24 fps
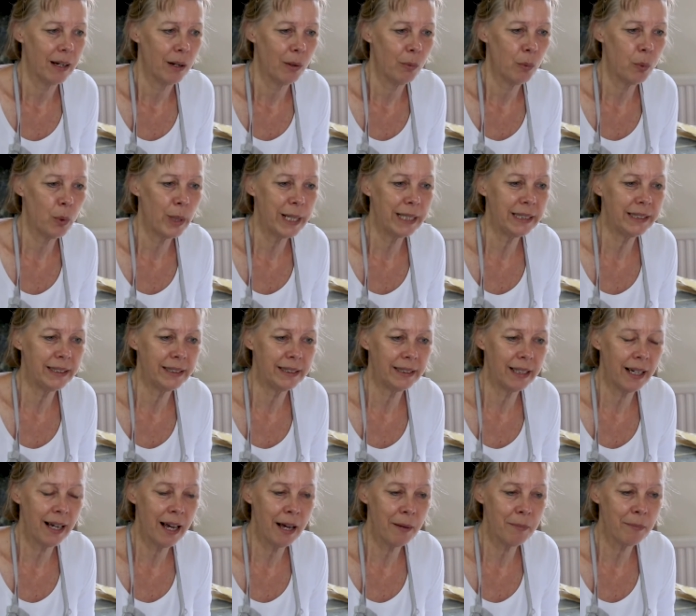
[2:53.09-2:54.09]

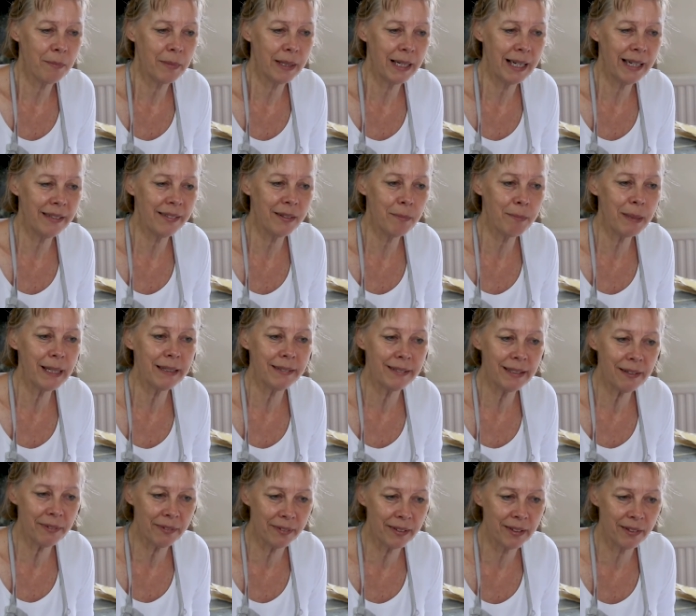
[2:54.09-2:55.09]
which is a bit
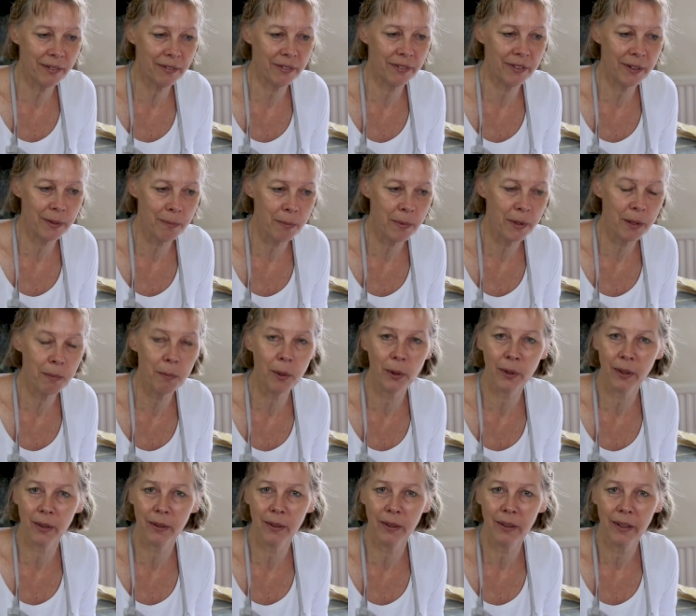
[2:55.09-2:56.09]
different from the
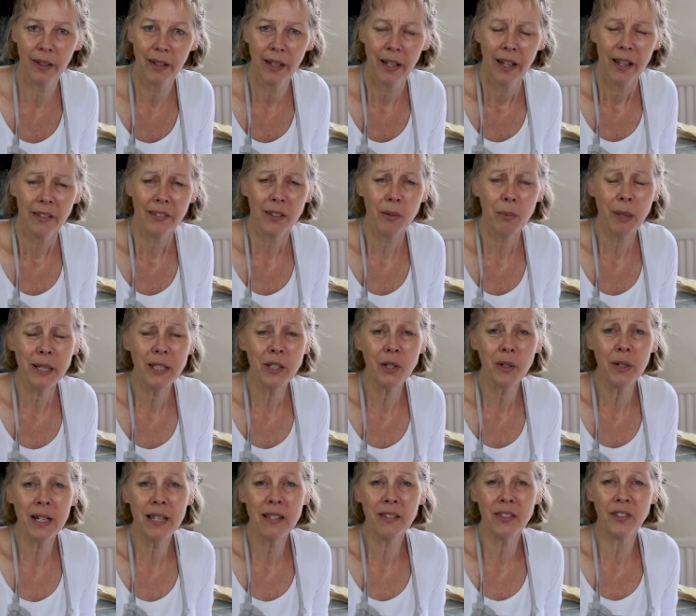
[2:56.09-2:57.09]
model. So when
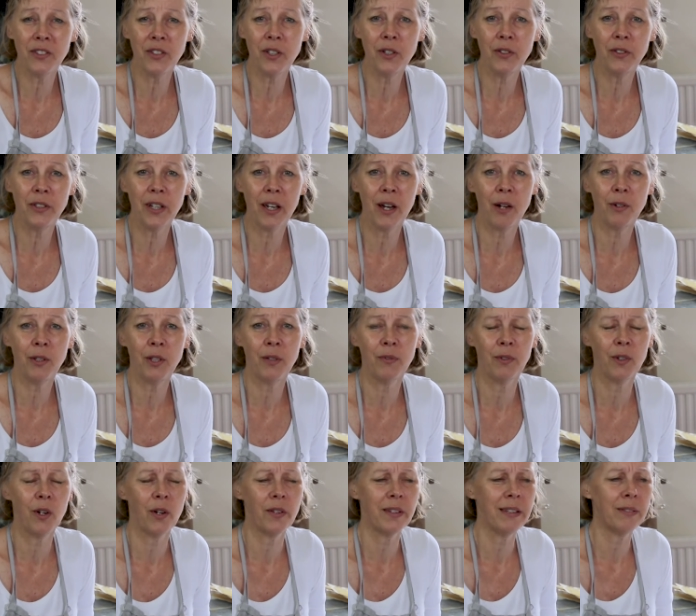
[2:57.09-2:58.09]
you're in the studio,
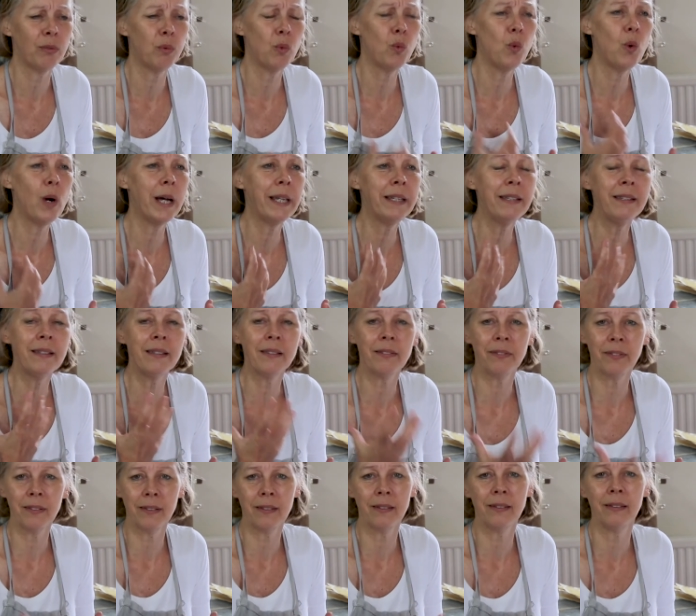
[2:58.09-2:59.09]
you've got this
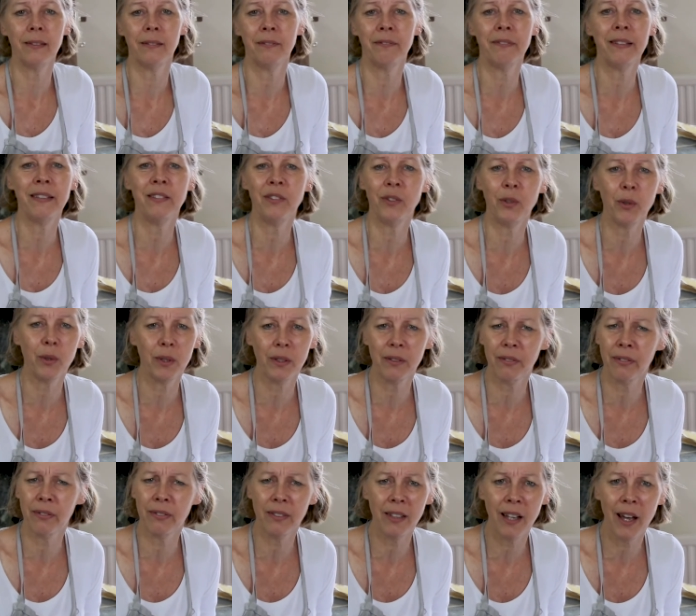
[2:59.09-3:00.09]
wonderful visual
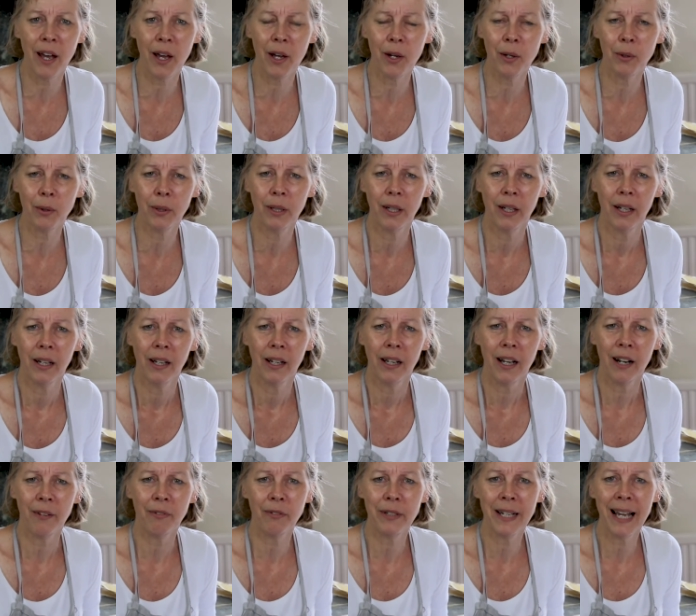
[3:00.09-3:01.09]
flow
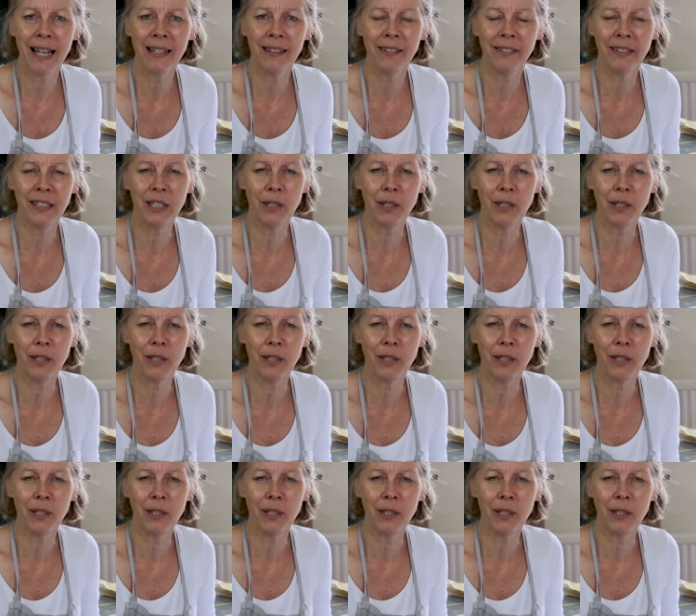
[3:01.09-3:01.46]
of reality.